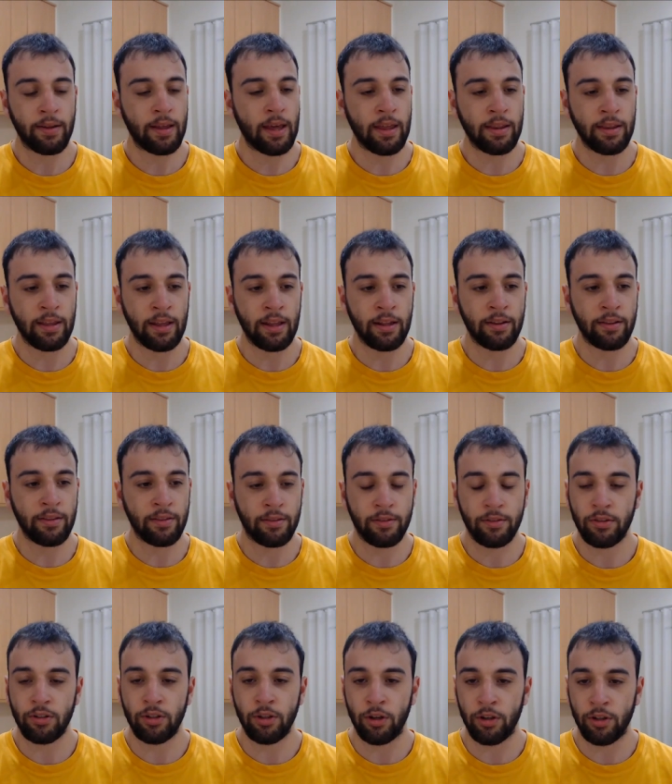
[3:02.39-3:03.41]
And then,
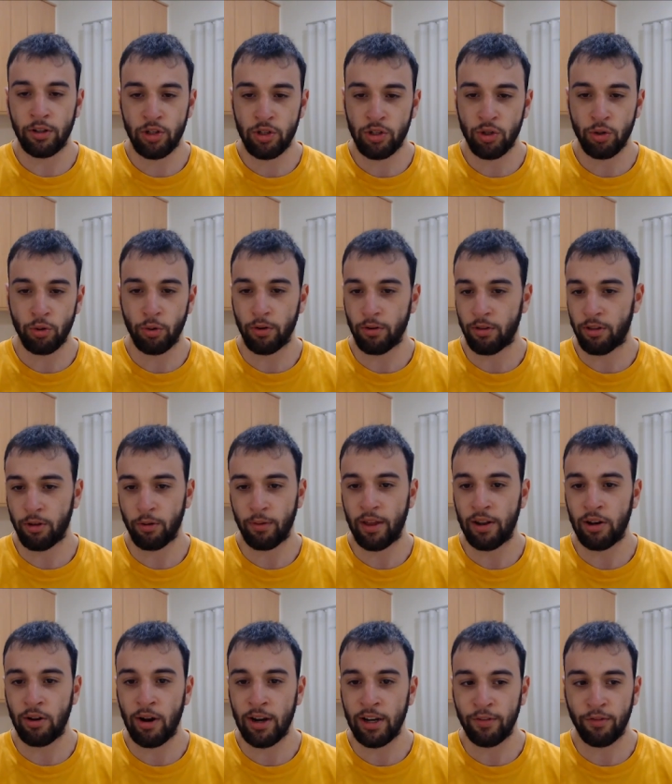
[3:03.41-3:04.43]
Short's still that
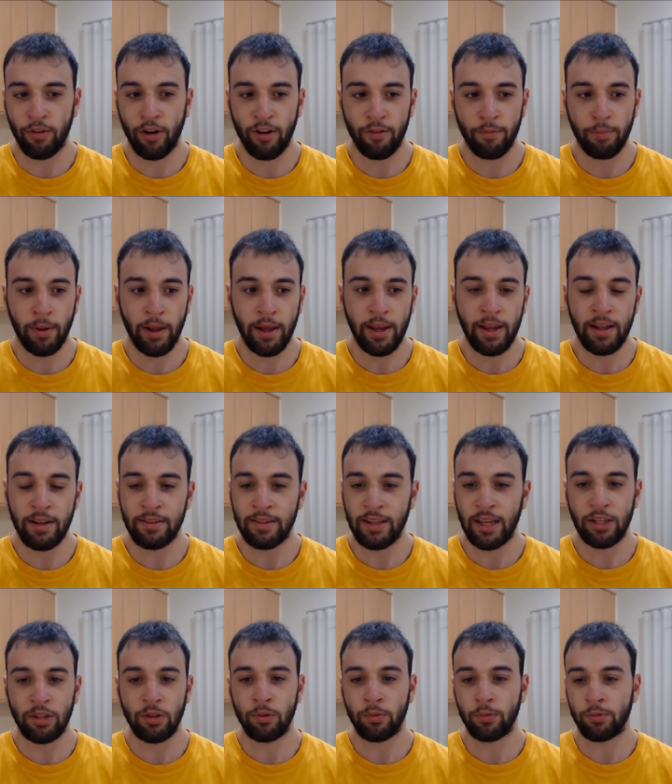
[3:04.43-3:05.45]
95 player. And
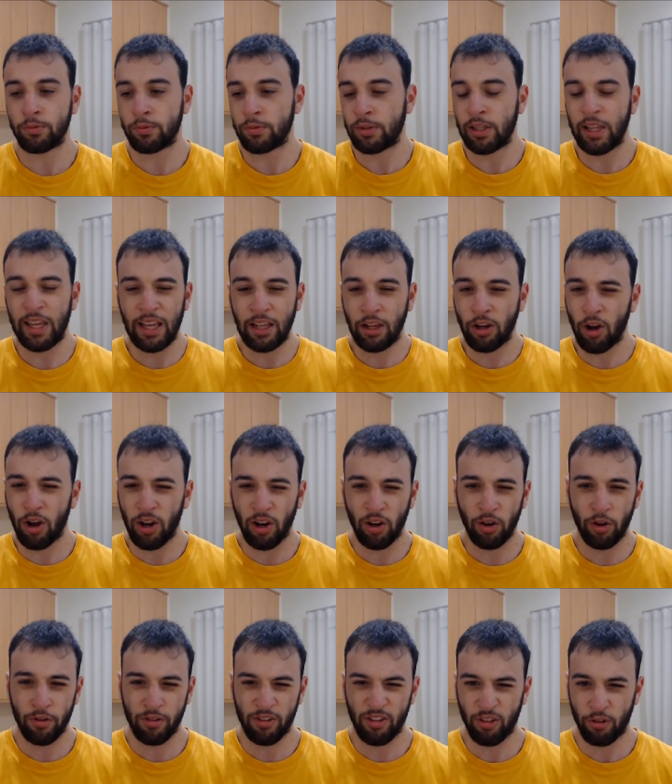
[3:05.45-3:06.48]
Daniel, he kind of
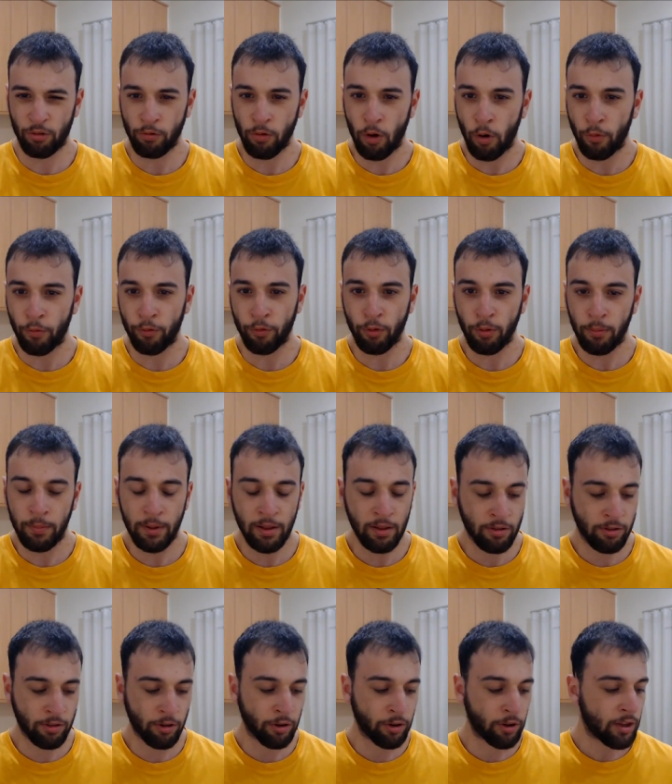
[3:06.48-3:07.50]
lost his role for a bit.
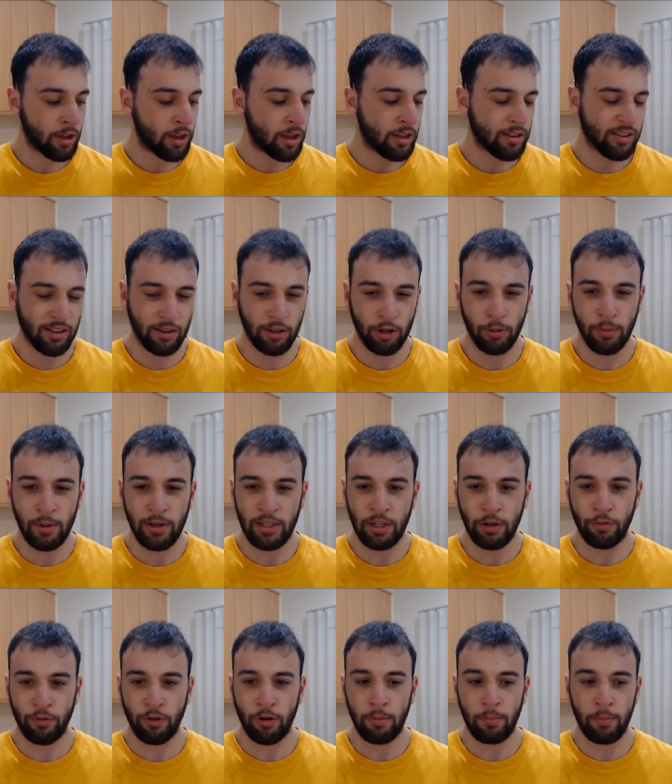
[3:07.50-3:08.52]
So it's a little bit
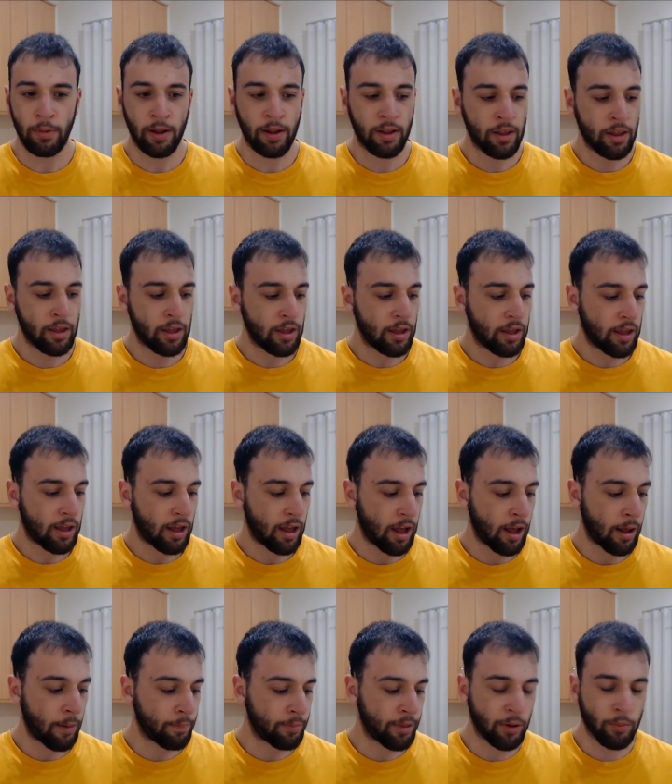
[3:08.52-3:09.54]
different. But
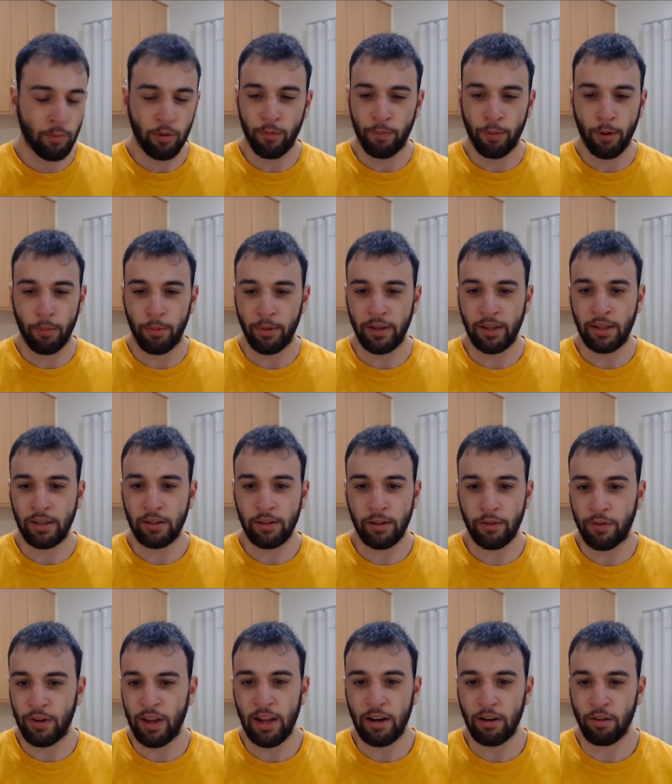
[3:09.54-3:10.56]
they would have probably, if
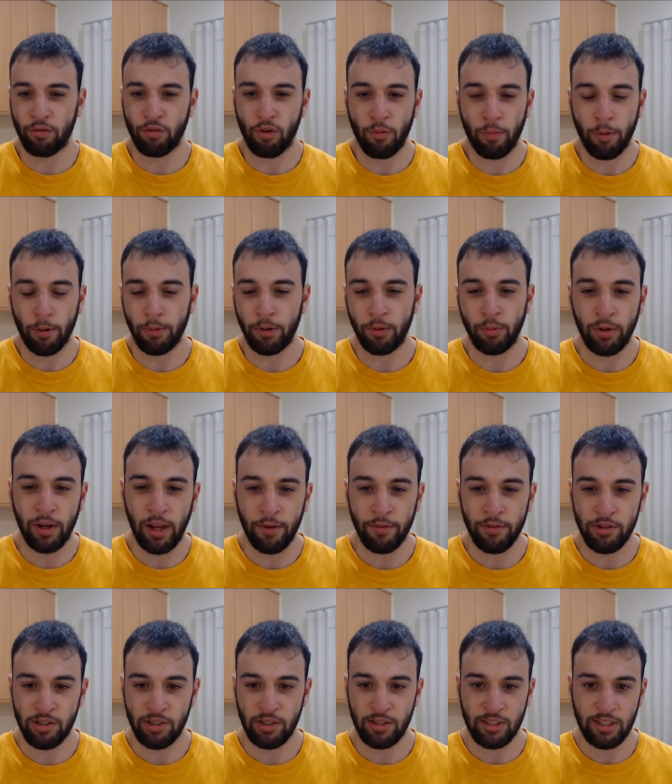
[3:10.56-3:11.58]
he had his role, probably would have
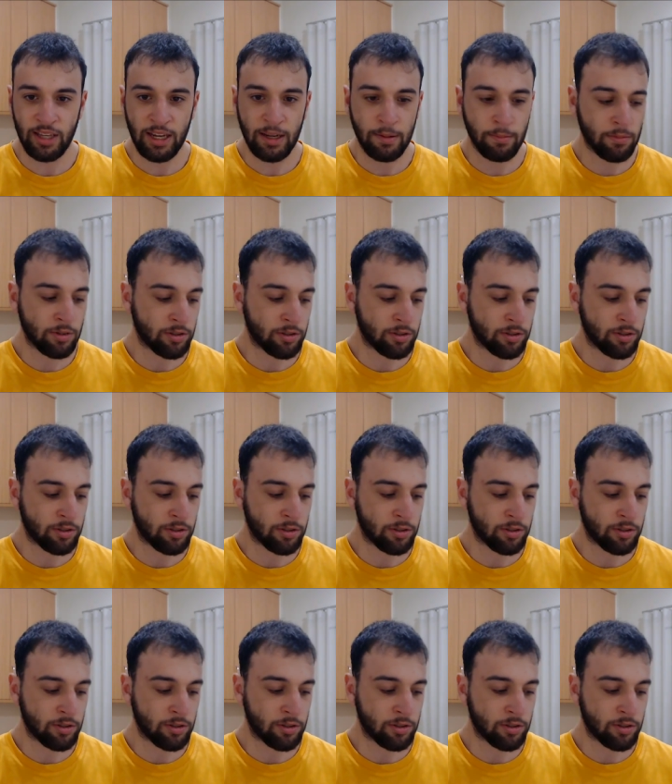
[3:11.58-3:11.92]
averaged the same.